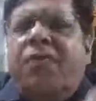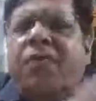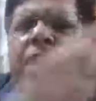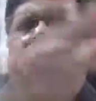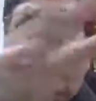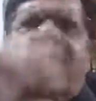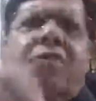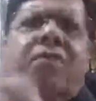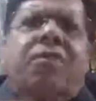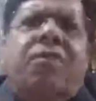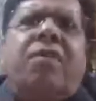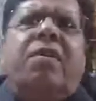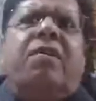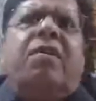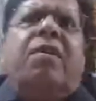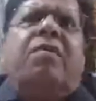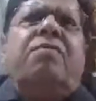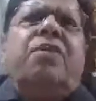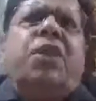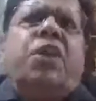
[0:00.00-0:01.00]

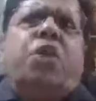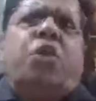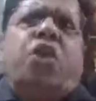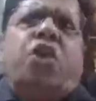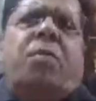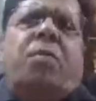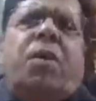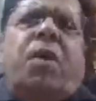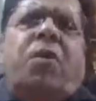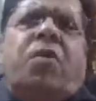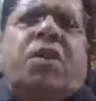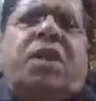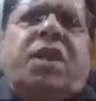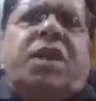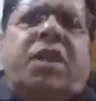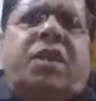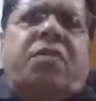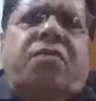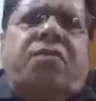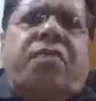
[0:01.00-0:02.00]
We talk about
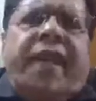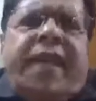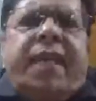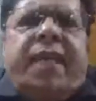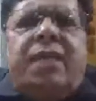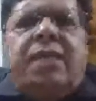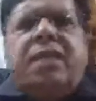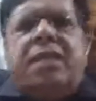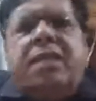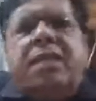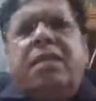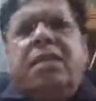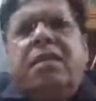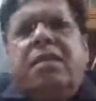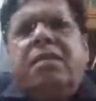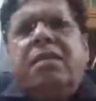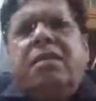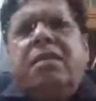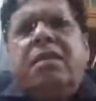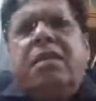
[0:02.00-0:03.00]
various
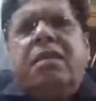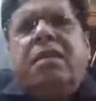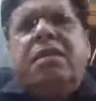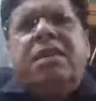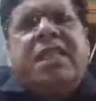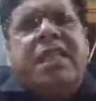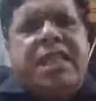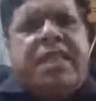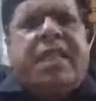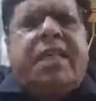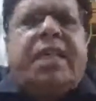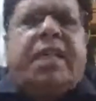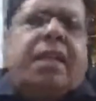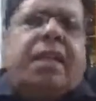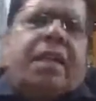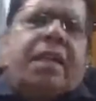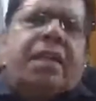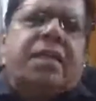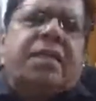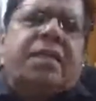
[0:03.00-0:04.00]
synthetic
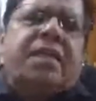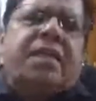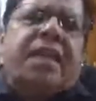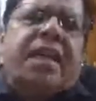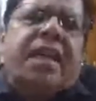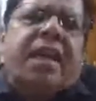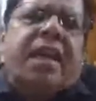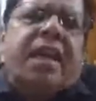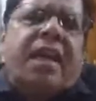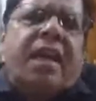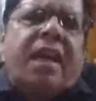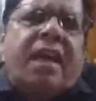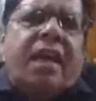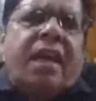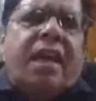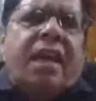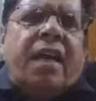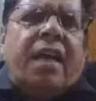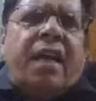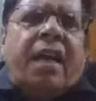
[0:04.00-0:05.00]
drugs. They
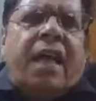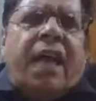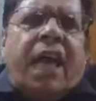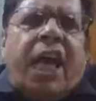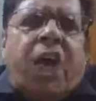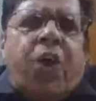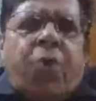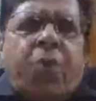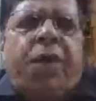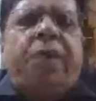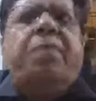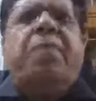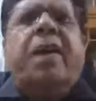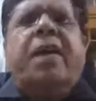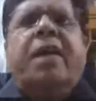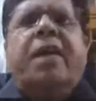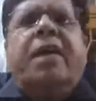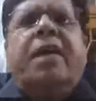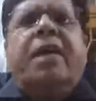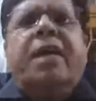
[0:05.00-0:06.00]
have been
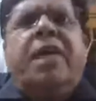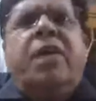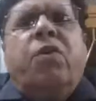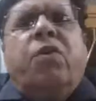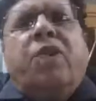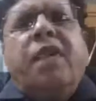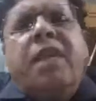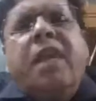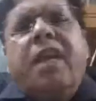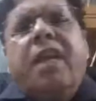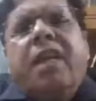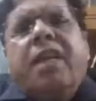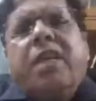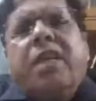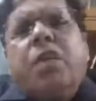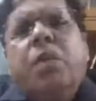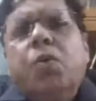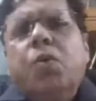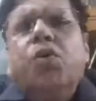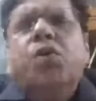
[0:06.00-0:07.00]
marketed or they are
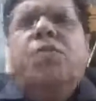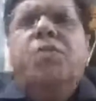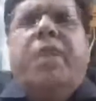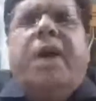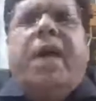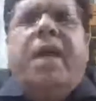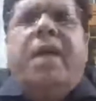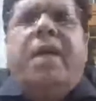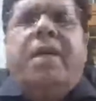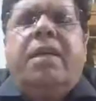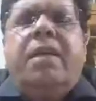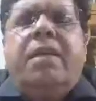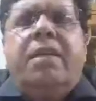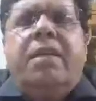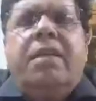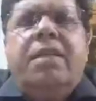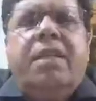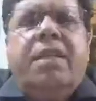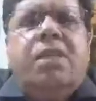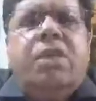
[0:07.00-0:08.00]
used by
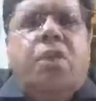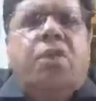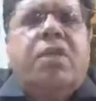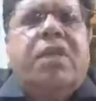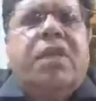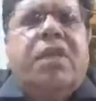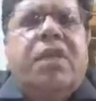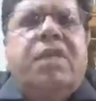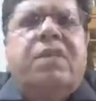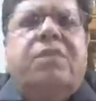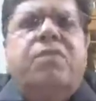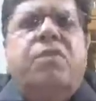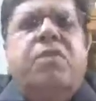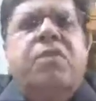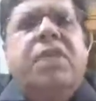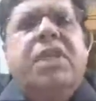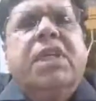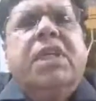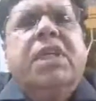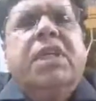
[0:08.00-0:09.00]
the doctors for
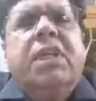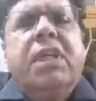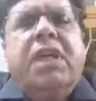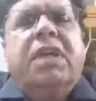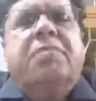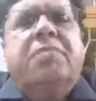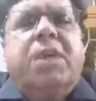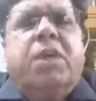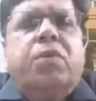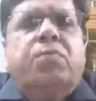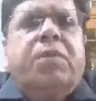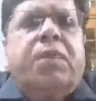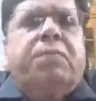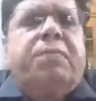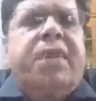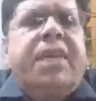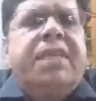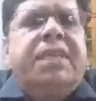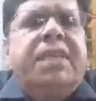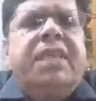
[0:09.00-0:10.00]
the treatment of the
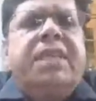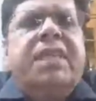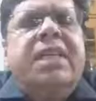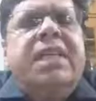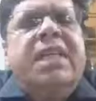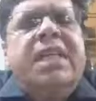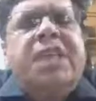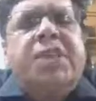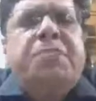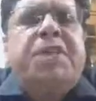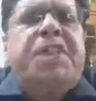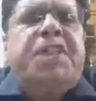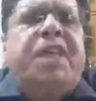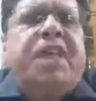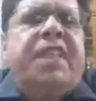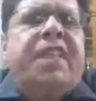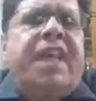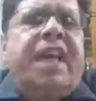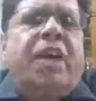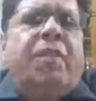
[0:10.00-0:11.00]
patient,
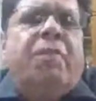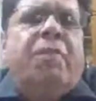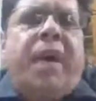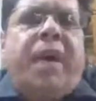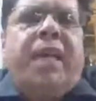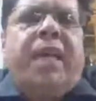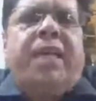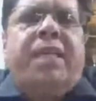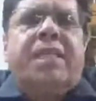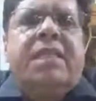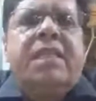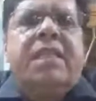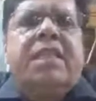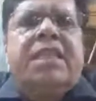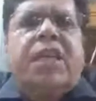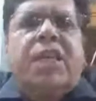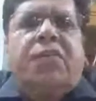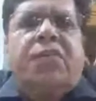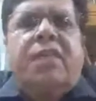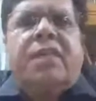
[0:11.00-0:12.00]
especially they are bile acid
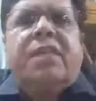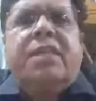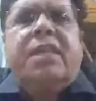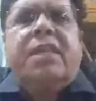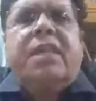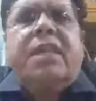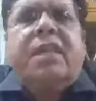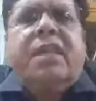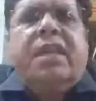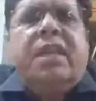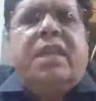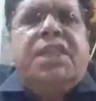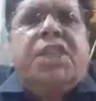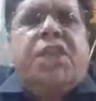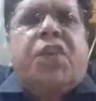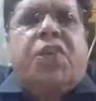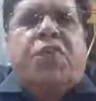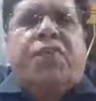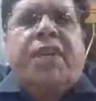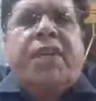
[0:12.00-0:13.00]

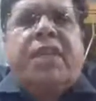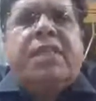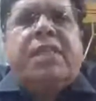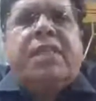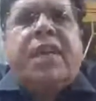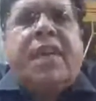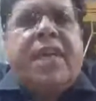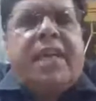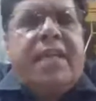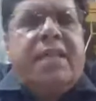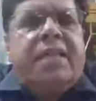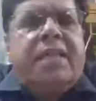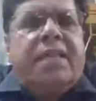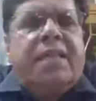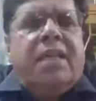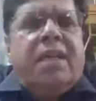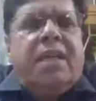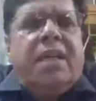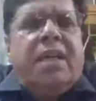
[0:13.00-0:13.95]
sequestrants,